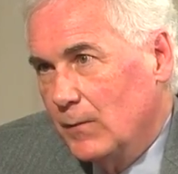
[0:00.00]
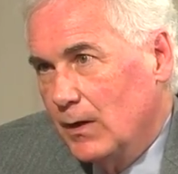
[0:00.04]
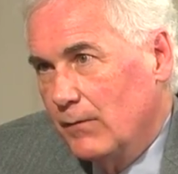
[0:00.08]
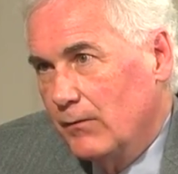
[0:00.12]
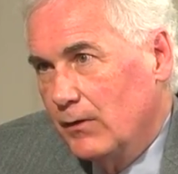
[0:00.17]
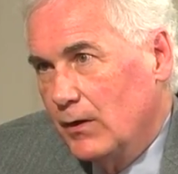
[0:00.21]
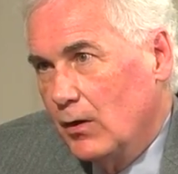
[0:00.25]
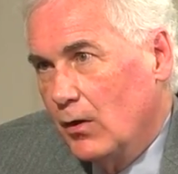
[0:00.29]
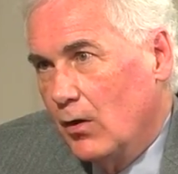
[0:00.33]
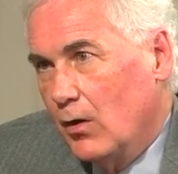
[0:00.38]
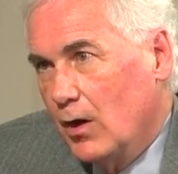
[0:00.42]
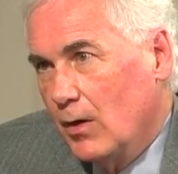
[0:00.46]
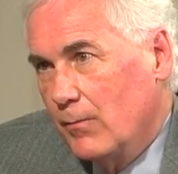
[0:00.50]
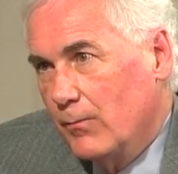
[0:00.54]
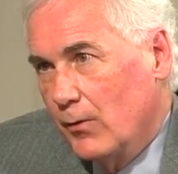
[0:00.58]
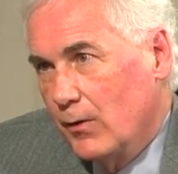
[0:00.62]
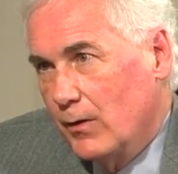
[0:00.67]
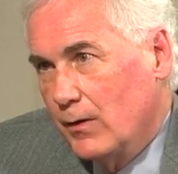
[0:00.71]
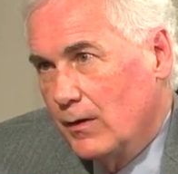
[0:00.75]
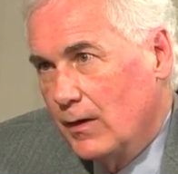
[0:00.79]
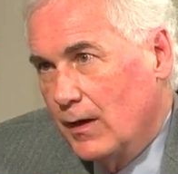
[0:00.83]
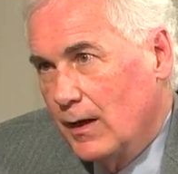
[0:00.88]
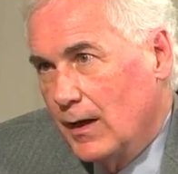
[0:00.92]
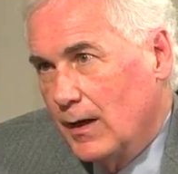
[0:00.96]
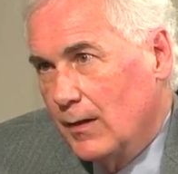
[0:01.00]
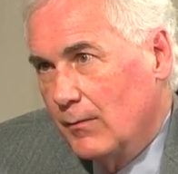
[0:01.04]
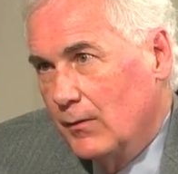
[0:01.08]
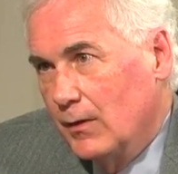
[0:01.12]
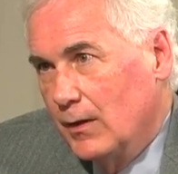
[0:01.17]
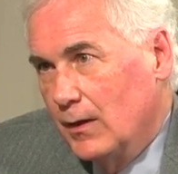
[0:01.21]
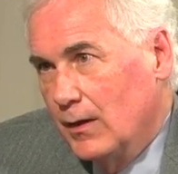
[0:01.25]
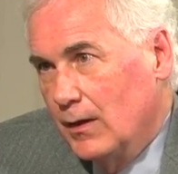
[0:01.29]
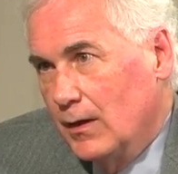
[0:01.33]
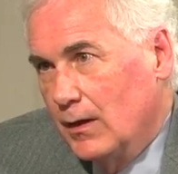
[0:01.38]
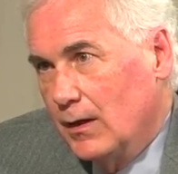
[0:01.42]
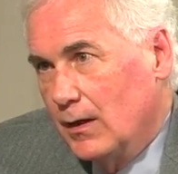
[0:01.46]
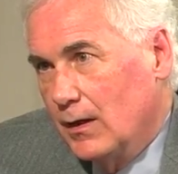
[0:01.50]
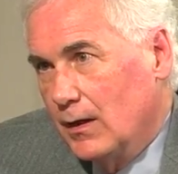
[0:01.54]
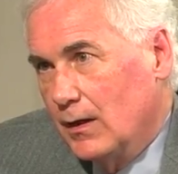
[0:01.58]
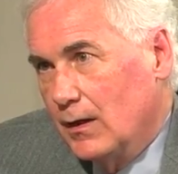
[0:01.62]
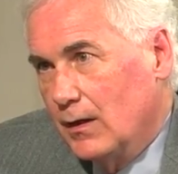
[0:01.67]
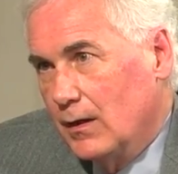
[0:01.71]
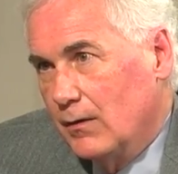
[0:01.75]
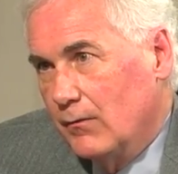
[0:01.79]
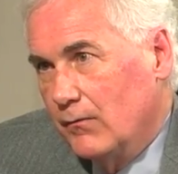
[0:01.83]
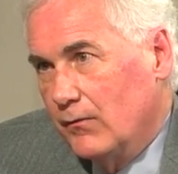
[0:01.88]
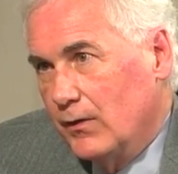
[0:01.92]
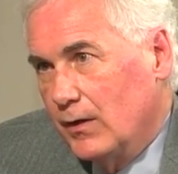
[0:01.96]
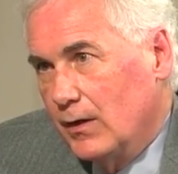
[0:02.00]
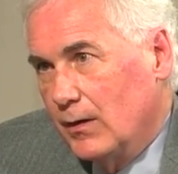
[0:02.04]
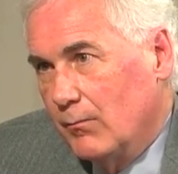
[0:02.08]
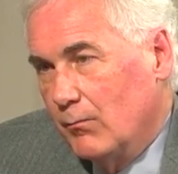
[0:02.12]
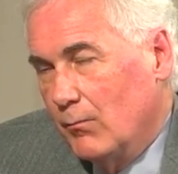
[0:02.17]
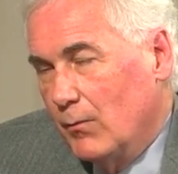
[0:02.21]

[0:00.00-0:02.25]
of the Auburn Dam of uh,